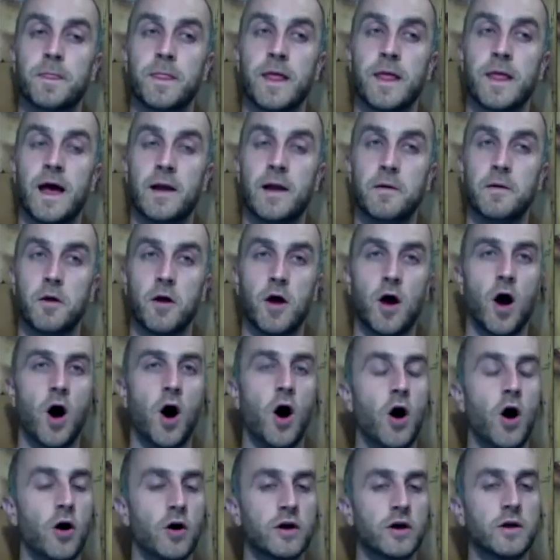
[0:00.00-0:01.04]
and
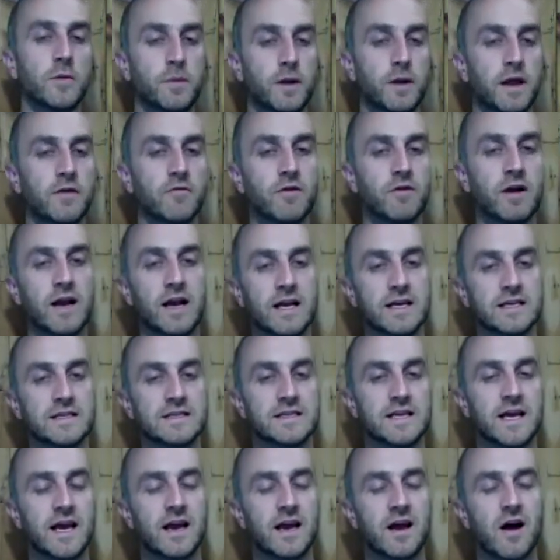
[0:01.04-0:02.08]
arguably
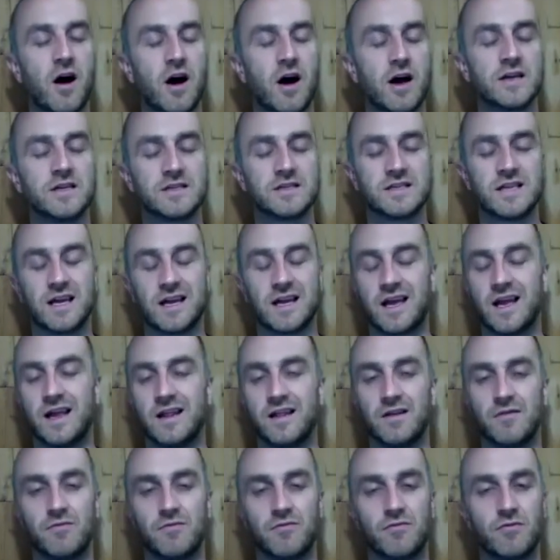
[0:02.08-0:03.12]
realistic, I just think,
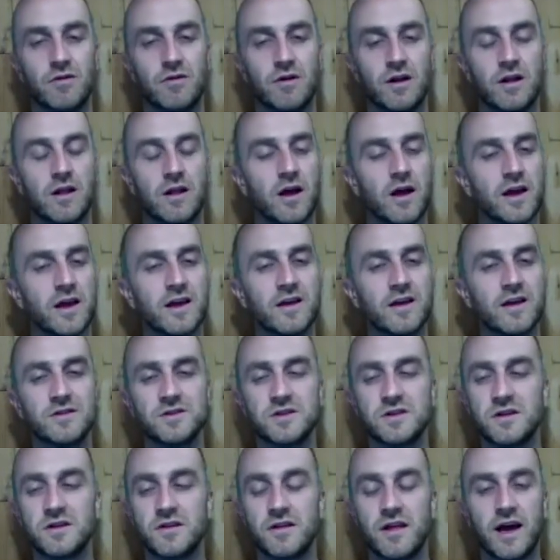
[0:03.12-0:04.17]
could you
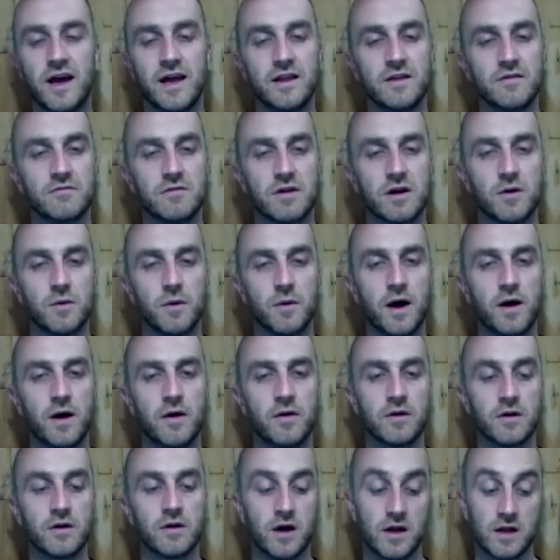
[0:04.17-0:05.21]
do that in the real world?
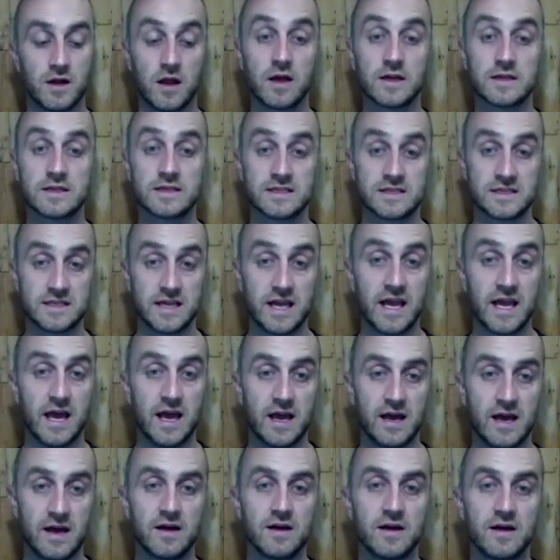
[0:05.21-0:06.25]
I'd like to see
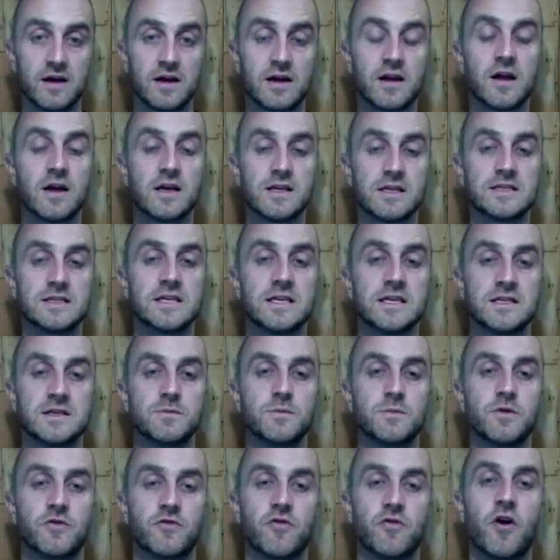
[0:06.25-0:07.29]
it. I'd like to see
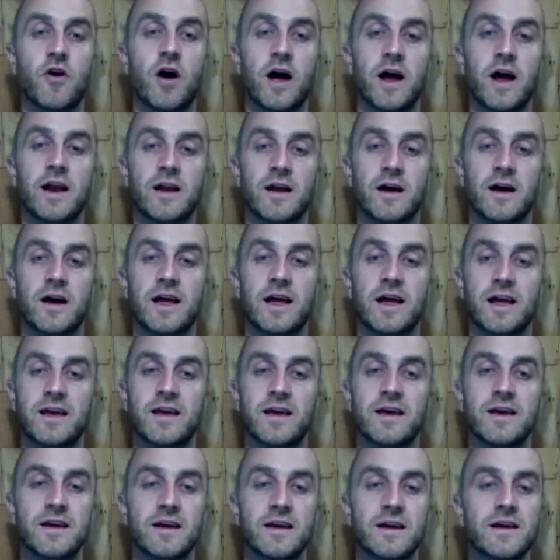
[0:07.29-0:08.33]
someone try, like,
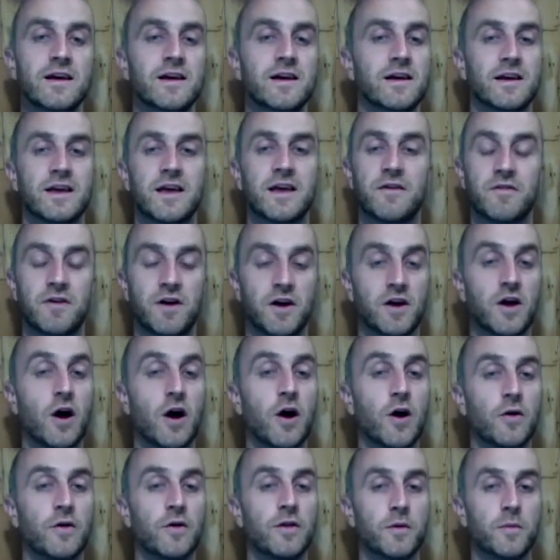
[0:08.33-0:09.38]
give it a
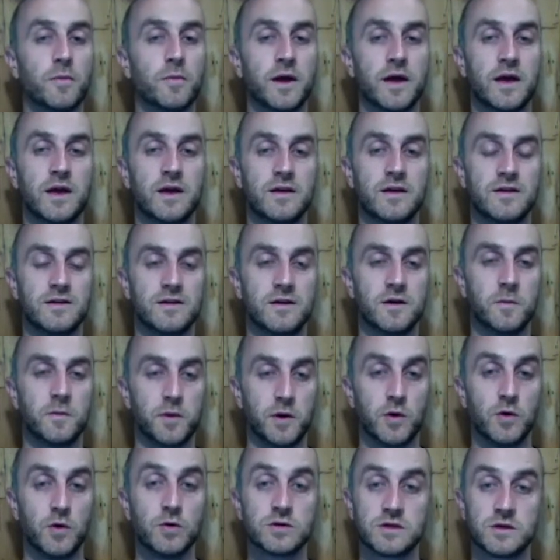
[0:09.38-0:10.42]
go. It'd be
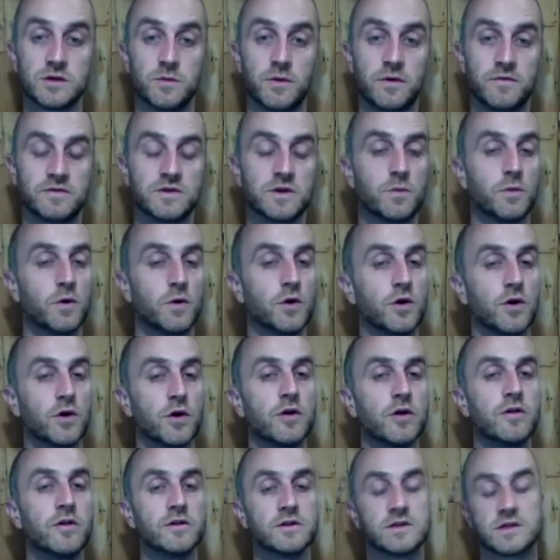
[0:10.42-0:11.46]
awesome if someone
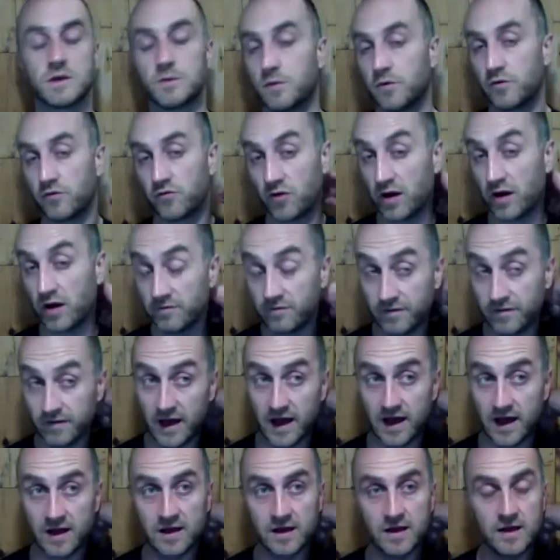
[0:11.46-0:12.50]
could and someone trained for
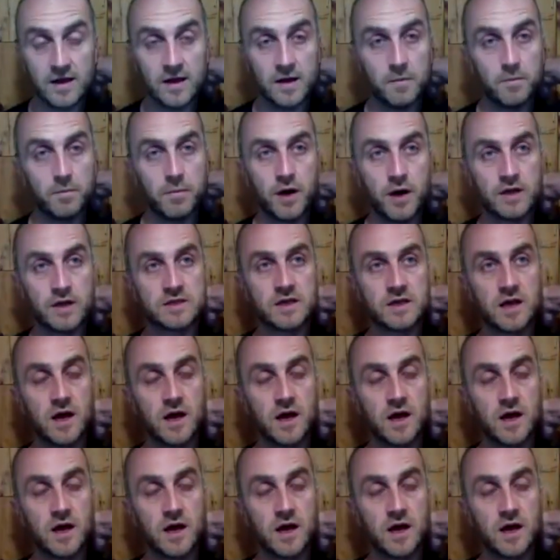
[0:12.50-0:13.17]
that. But